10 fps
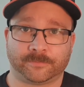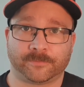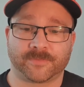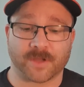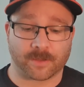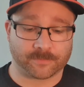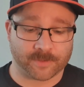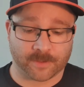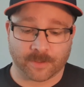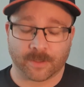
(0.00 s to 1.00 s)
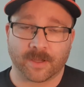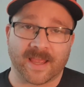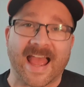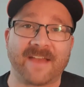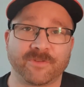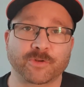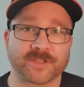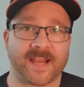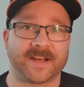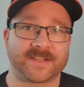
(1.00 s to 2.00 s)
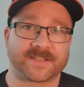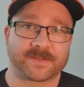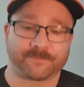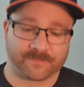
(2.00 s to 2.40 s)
So have your standards.